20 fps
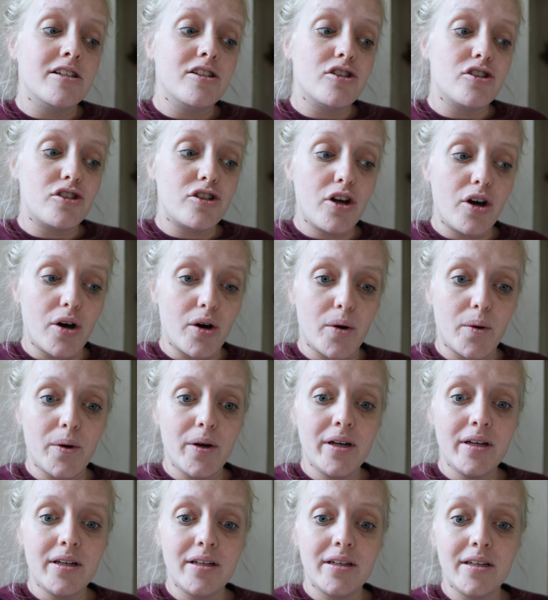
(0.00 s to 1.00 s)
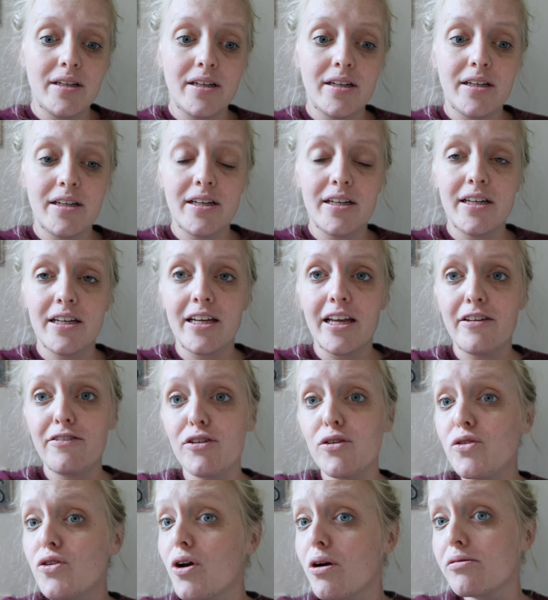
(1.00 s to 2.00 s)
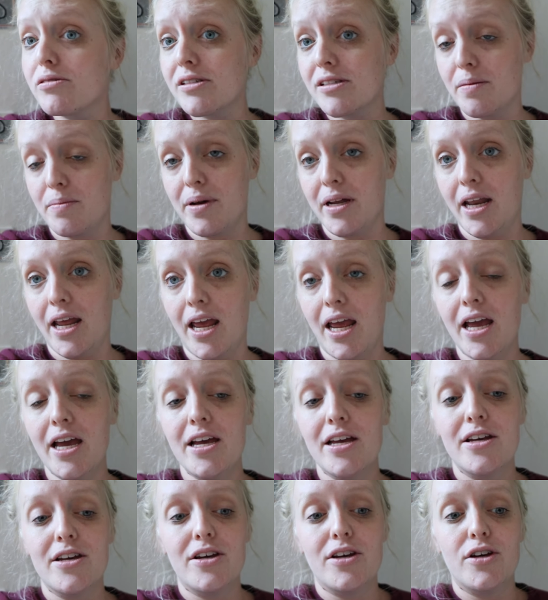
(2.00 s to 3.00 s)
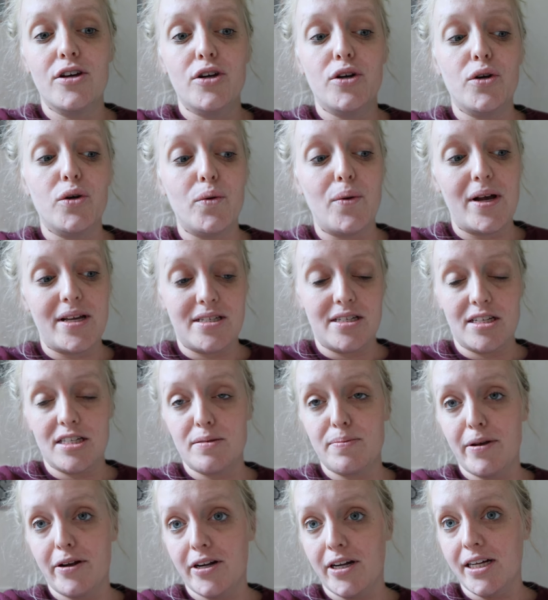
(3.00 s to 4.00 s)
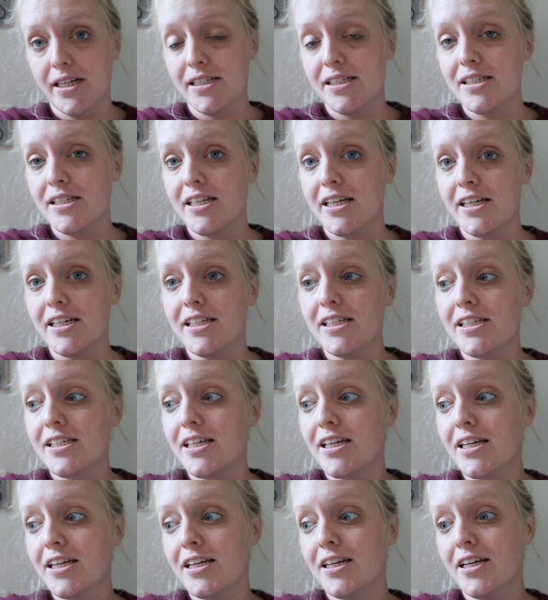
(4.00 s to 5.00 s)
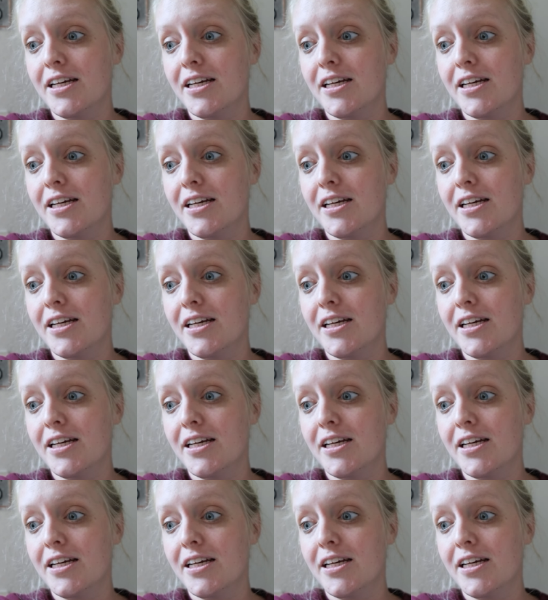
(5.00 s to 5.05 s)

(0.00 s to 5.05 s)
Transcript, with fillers: So if you know somebody who has experienced this,